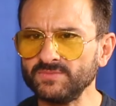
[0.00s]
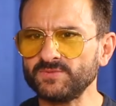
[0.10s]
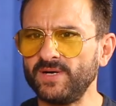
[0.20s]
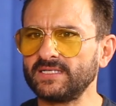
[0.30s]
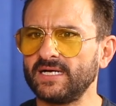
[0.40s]
some
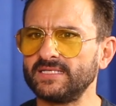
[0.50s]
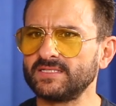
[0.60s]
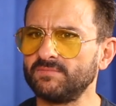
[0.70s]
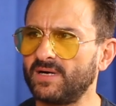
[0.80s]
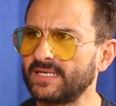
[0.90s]
smart
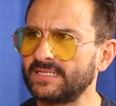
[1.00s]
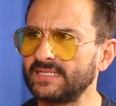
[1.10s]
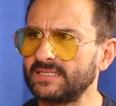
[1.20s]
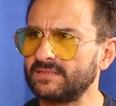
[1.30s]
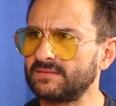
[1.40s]
guys in
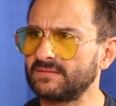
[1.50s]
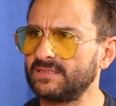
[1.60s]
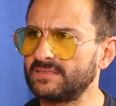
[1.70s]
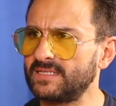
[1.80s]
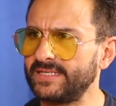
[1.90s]
marketing
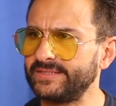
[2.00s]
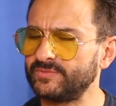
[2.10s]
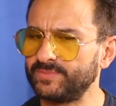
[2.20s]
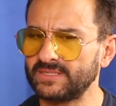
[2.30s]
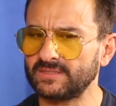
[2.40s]
these
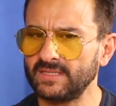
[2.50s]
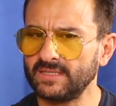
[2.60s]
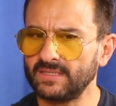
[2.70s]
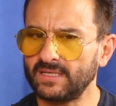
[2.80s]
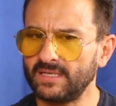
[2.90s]
days. But
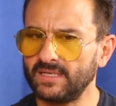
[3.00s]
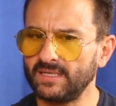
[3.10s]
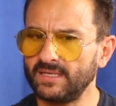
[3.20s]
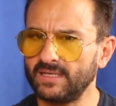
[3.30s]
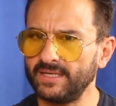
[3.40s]

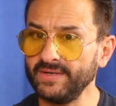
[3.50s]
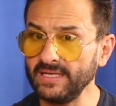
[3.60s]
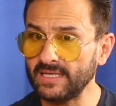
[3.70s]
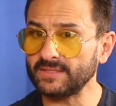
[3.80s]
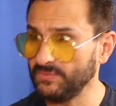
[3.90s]
I
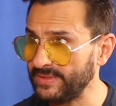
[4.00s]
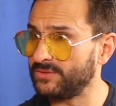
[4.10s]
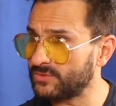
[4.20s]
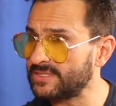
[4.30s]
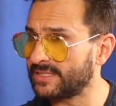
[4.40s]
really like the way
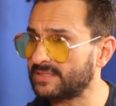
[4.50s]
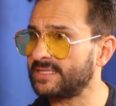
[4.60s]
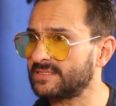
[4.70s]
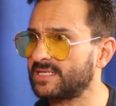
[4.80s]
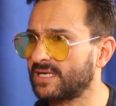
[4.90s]
those little things